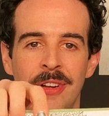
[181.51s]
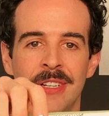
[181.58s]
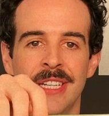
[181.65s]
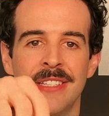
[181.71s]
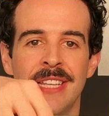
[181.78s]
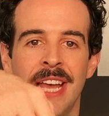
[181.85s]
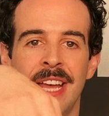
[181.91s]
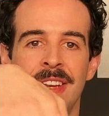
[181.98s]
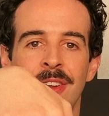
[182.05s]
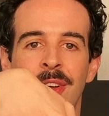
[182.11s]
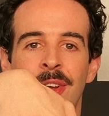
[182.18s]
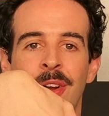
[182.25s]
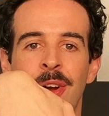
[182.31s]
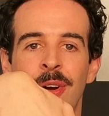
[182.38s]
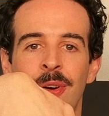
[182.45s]
on his head?
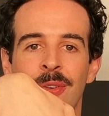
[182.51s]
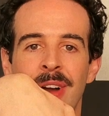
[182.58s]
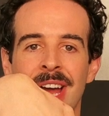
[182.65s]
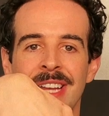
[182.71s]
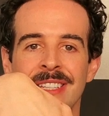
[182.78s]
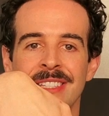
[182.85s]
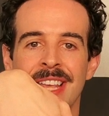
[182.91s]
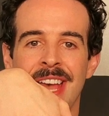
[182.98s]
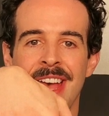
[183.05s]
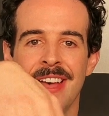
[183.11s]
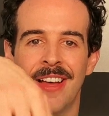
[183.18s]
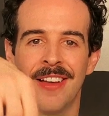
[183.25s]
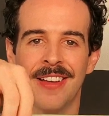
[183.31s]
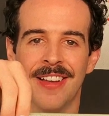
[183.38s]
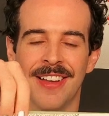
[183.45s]
Right there.